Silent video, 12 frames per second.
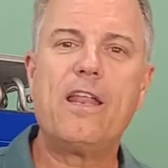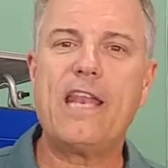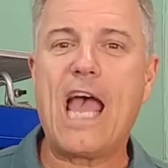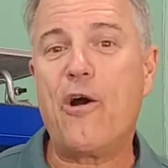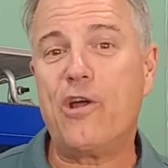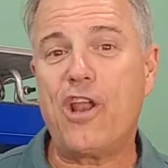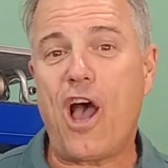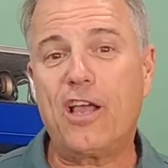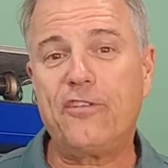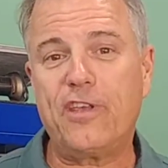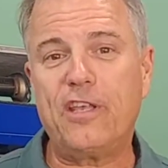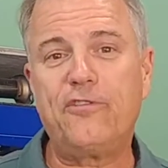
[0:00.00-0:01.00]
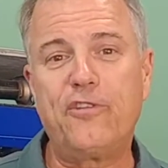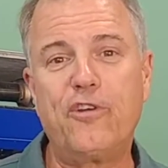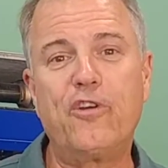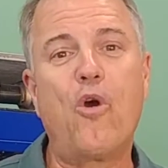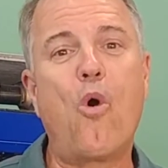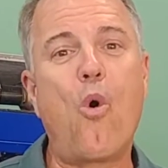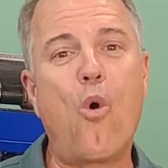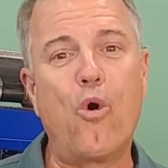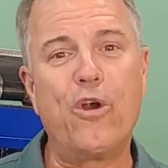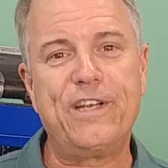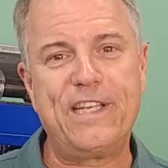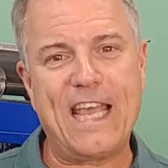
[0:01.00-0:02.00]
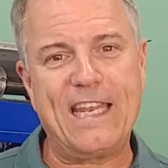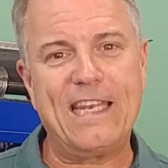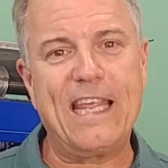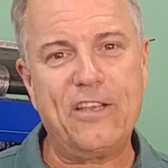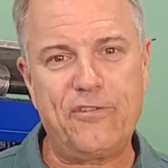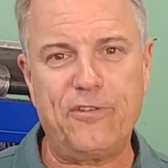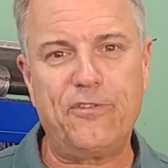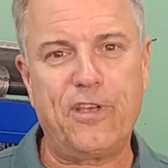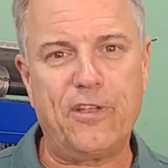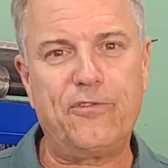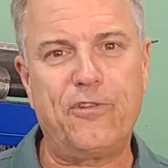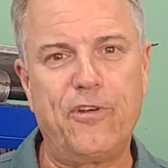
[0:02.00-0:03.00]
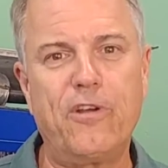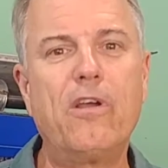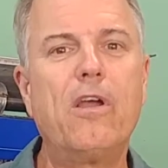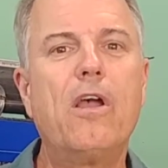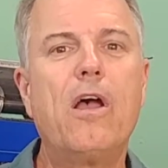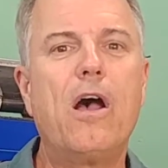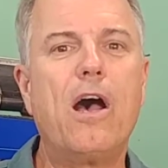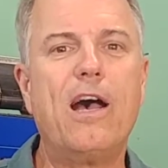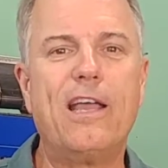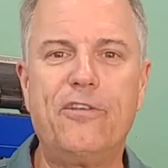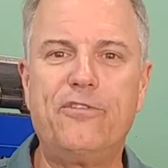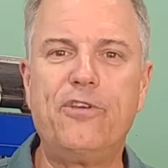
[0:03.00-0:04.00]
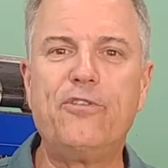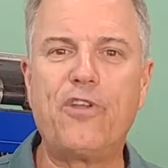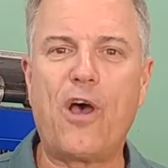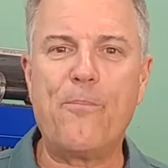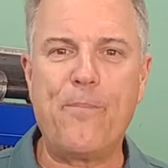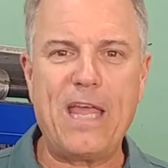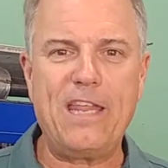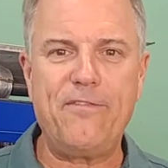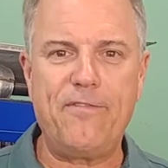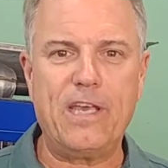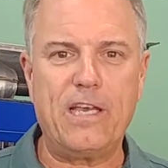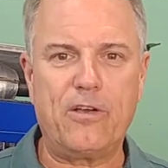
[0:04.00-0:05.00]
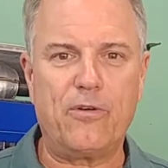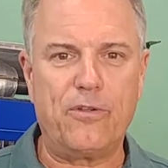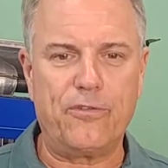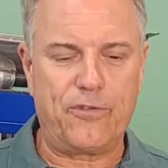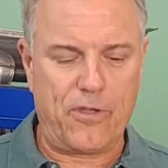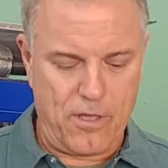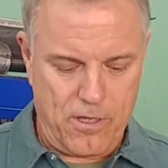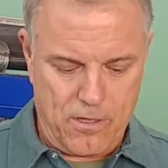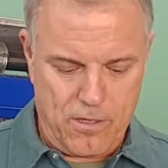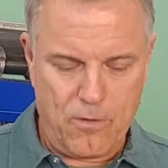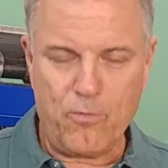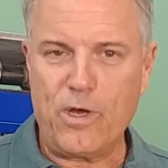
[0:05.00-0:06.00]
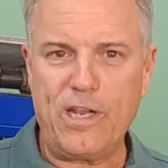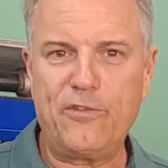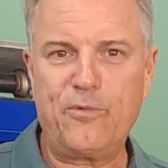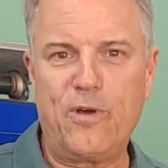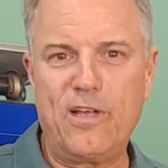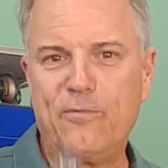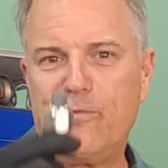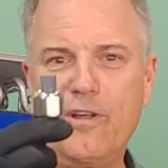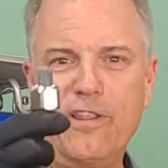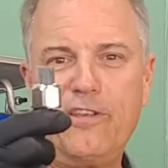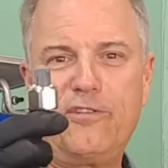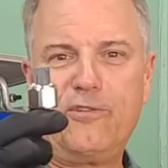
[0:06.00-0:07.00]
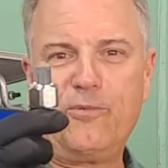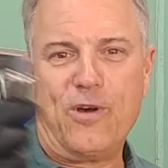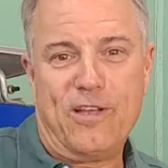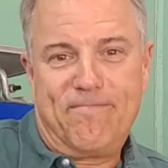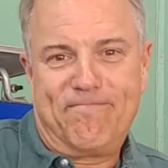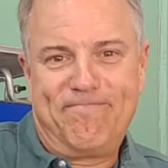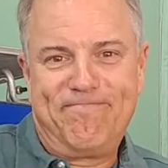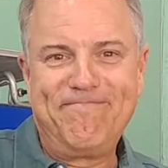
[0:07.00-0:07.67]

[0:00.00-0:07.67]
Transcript: Now, a knock sensor or detonation sensor uh, is used on many vehicles. What is one? Well, this is one.